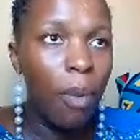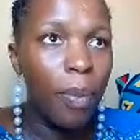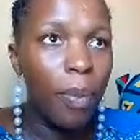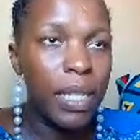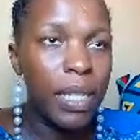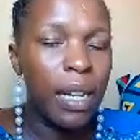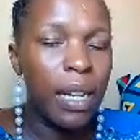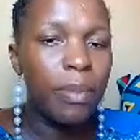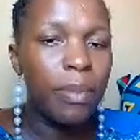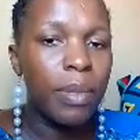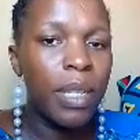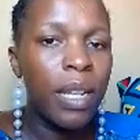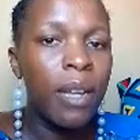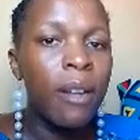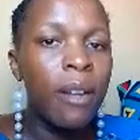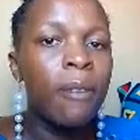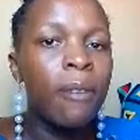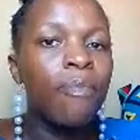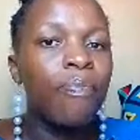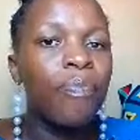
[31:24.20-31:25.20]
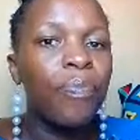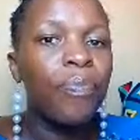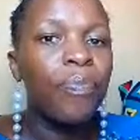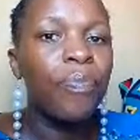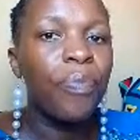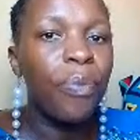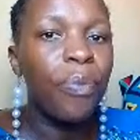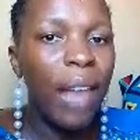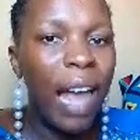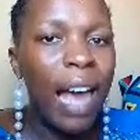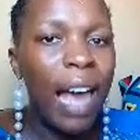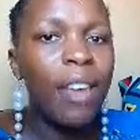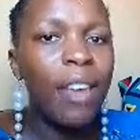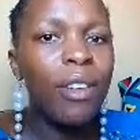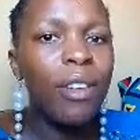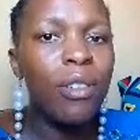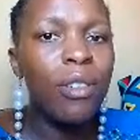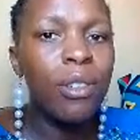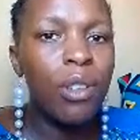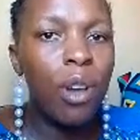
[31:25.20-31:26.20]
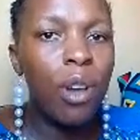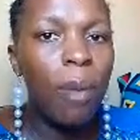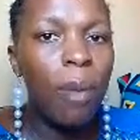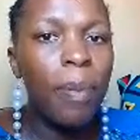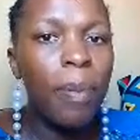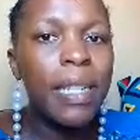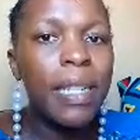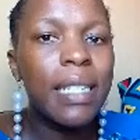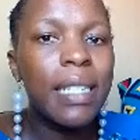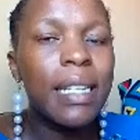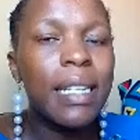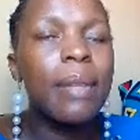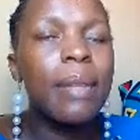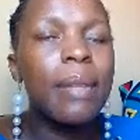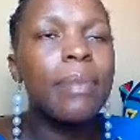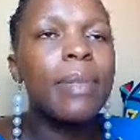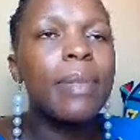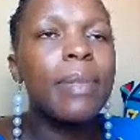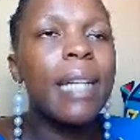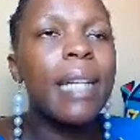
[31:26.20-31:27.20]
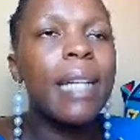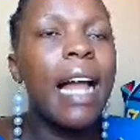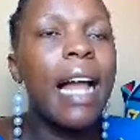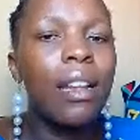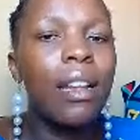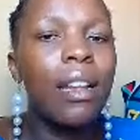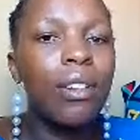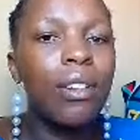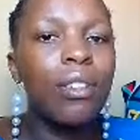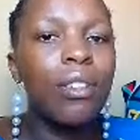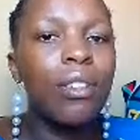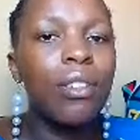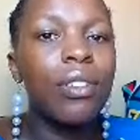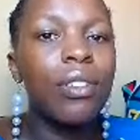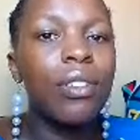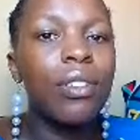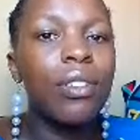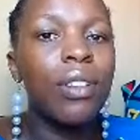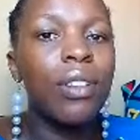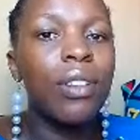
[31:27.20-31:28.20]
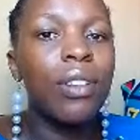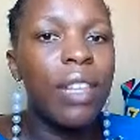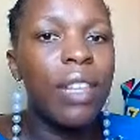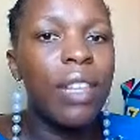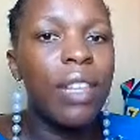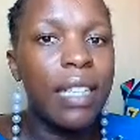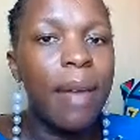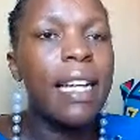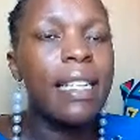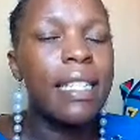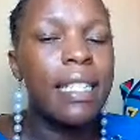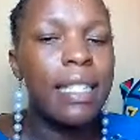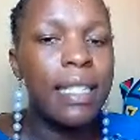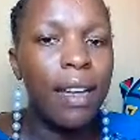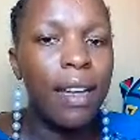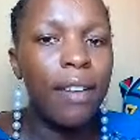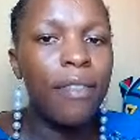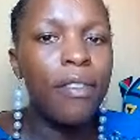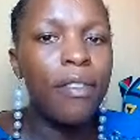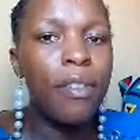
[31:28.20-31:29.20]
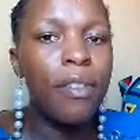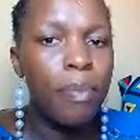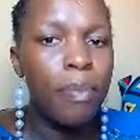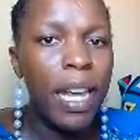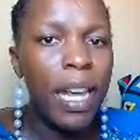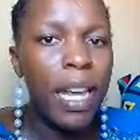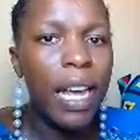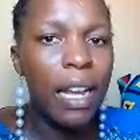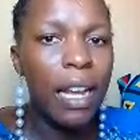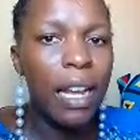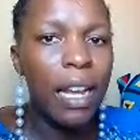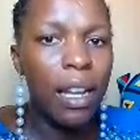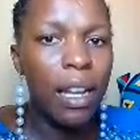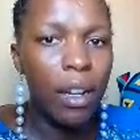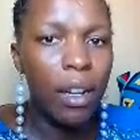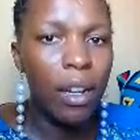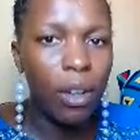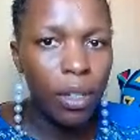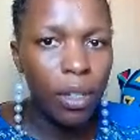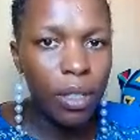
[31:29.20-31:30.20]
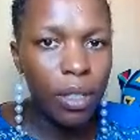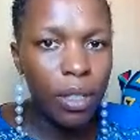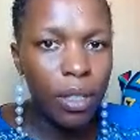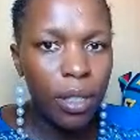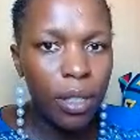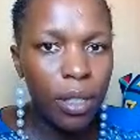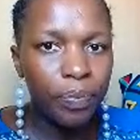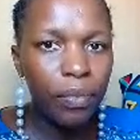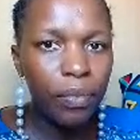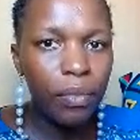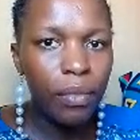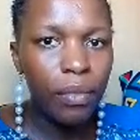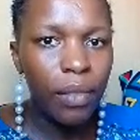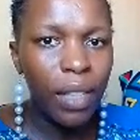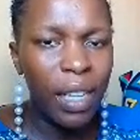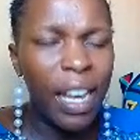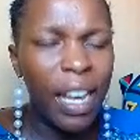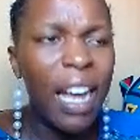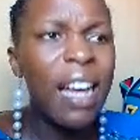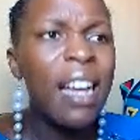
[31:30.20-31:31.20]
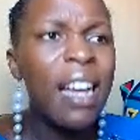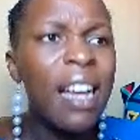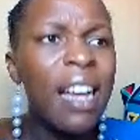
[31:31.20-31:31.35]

Clips. I use Opus Clips a lot of the time, and it has saved me a lot. Yeah.